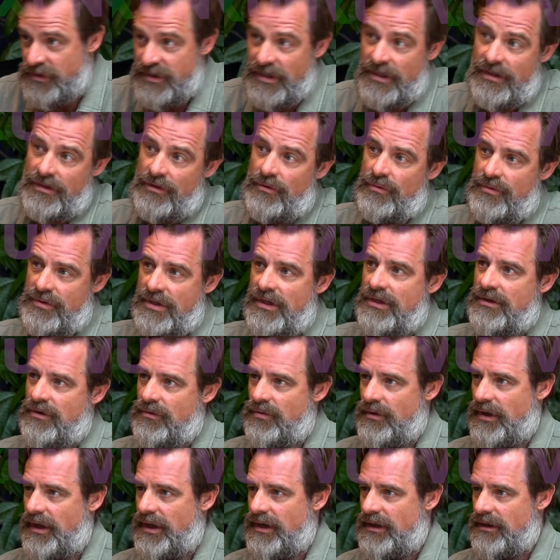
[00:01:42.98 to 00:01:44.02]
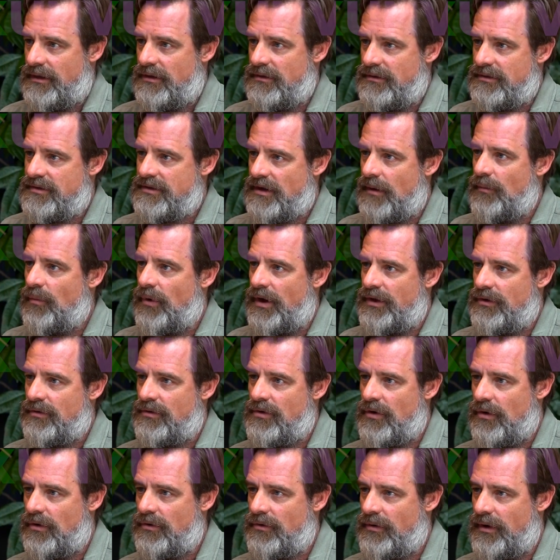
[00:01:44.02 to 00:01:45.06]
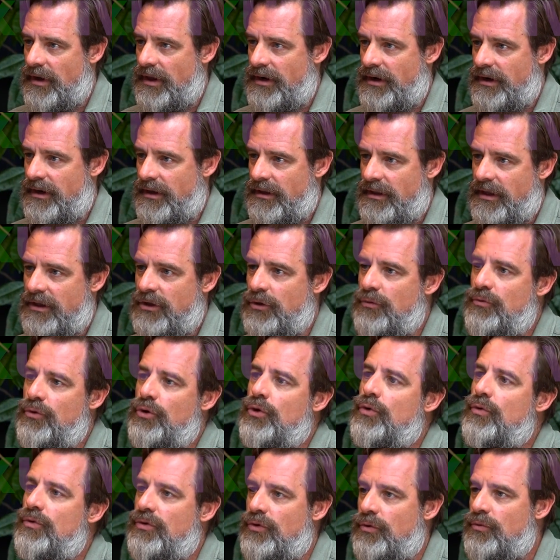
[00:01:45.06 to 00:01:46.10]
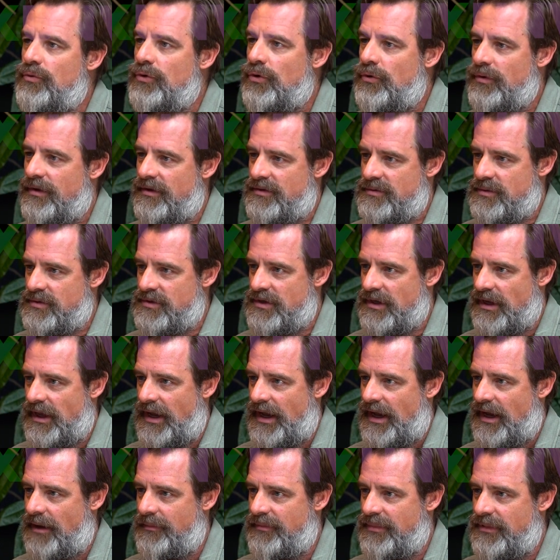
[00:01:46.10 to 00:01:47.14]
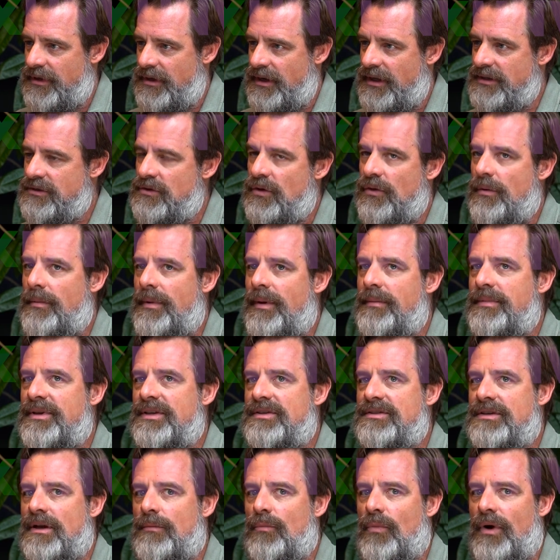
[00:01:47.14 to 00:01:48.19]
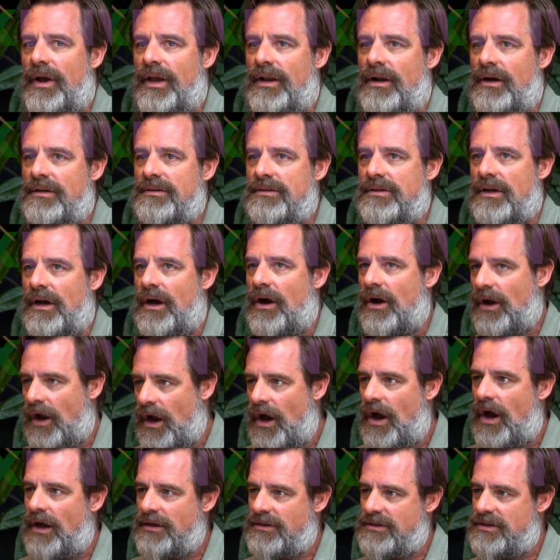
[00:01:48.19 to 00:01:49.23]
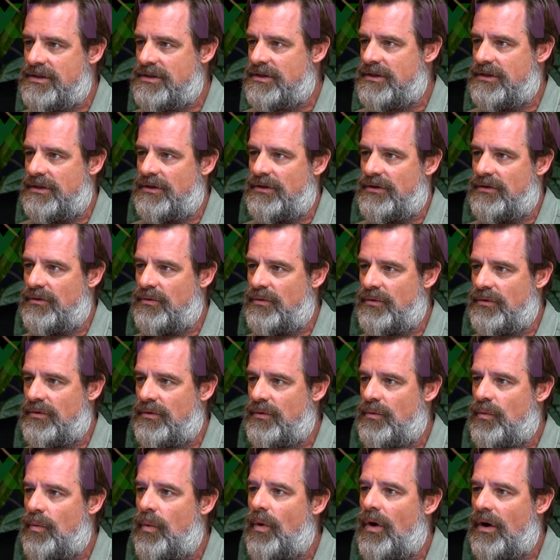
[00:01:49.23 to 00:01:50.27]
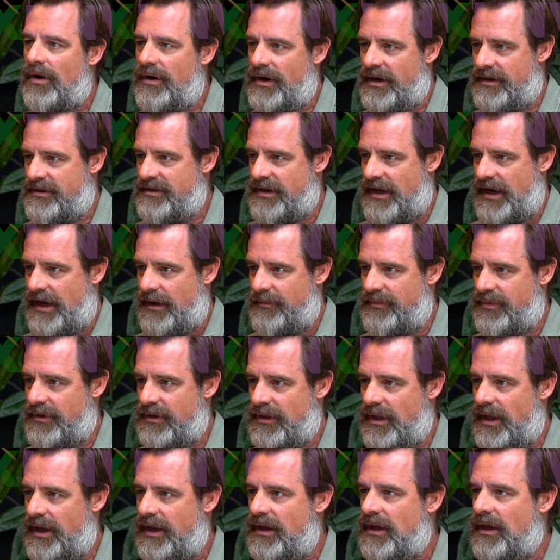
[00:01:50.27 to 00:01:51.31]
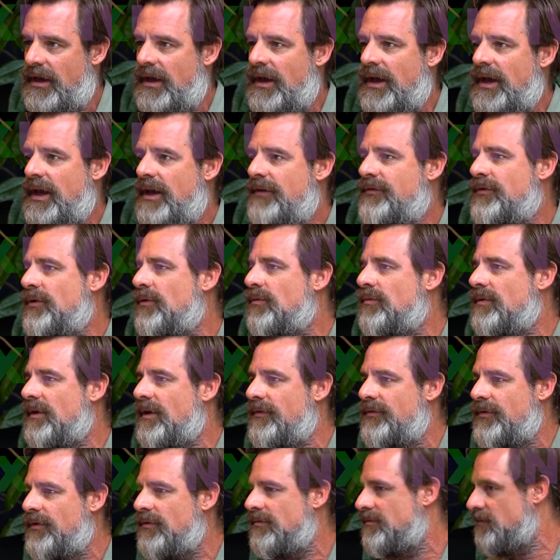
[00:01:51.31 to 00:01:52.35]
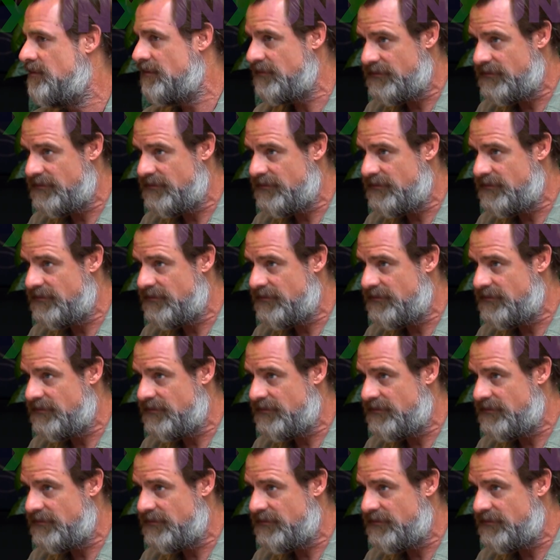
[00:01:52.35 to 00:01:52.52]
You did create it. In some way, you co-created it. Like you knew this was going to happen, and so there may be some way unconsciously you wanted it to happen. Like if you're